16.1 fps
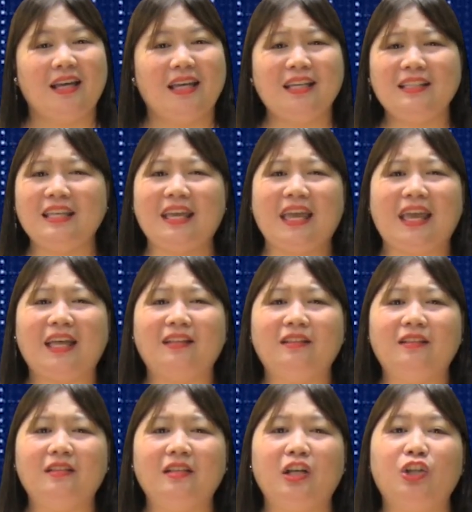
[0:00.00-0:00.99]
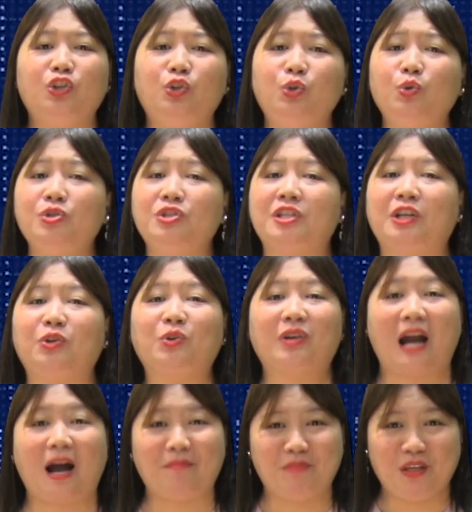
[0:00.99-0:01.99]
In the end, new
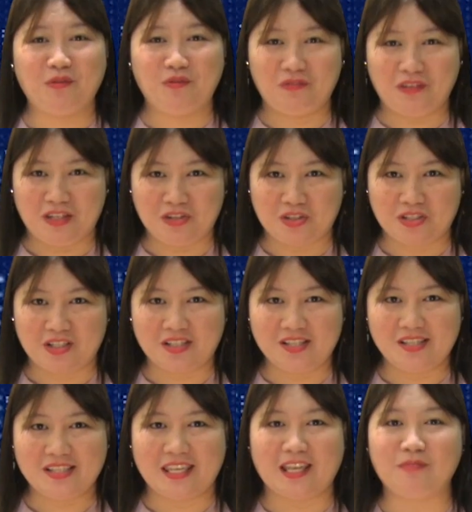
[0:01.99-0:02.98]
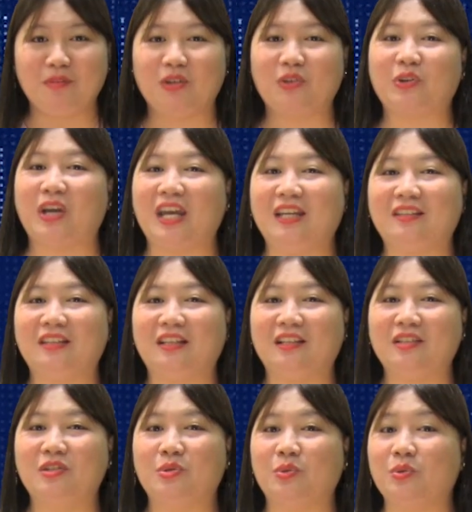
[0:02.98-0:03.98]
geographic features can be
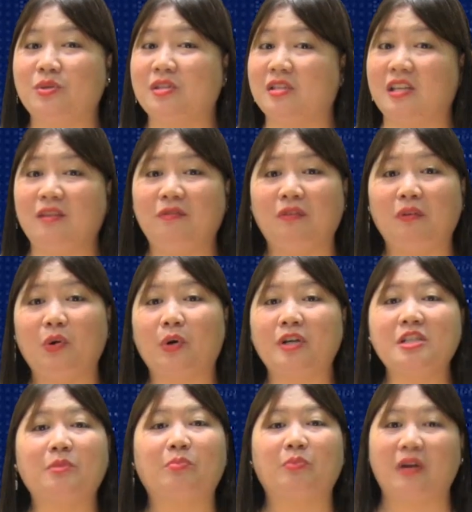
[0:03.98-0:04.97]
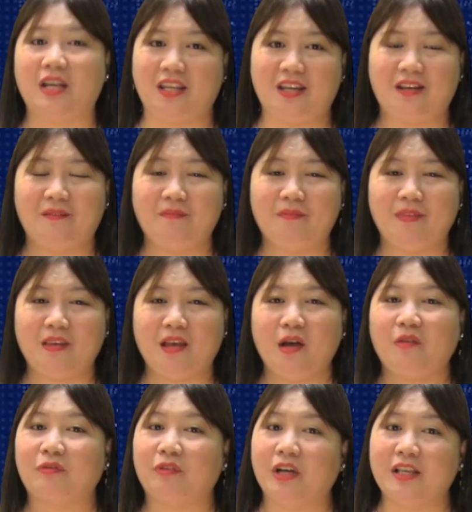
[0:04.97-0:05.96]
created through seafloor spreading.
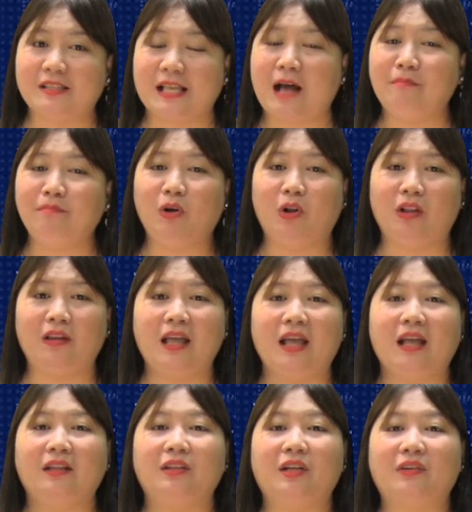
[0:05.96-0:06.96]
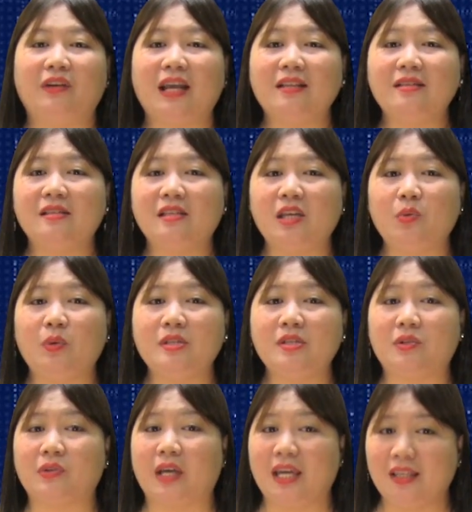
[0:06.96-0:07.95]
For example, the Red Sea was
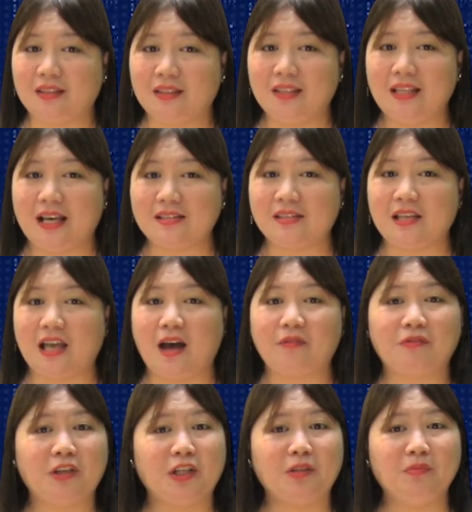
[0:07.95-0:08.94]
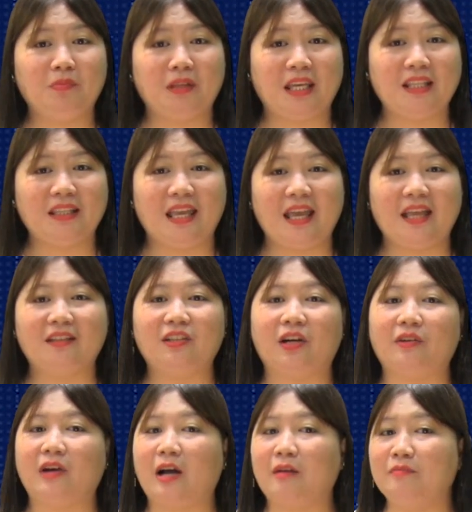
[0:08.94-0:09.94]
created as the African plate and the
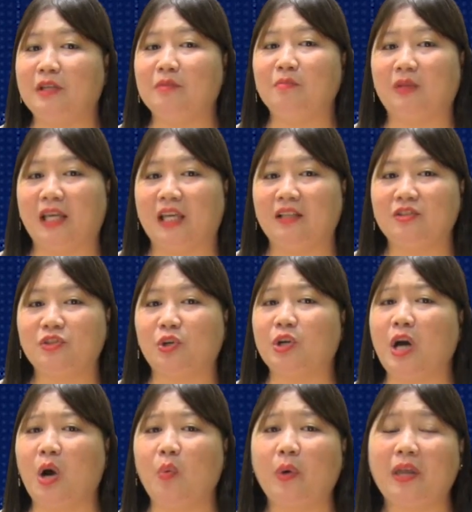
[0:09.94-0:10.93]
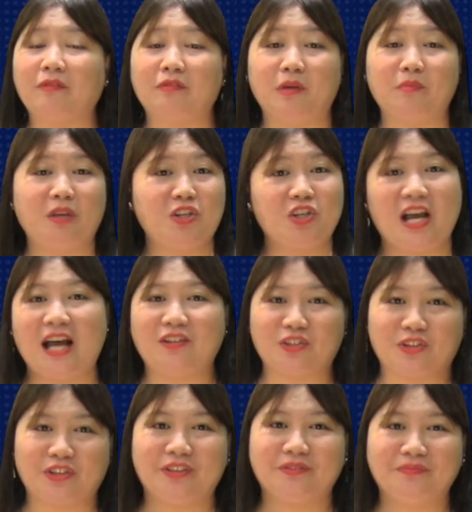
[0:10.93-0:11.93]
Arabian plate tore away from each
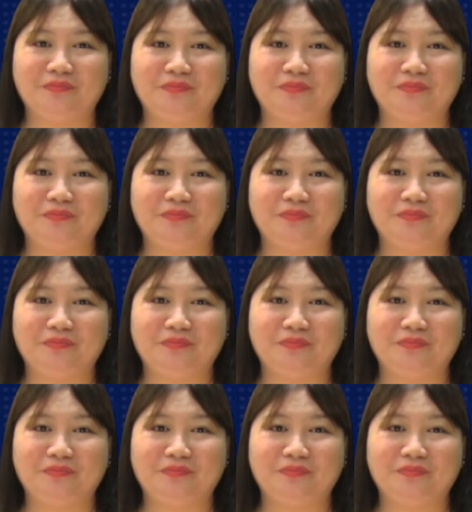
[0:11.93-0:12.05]
other.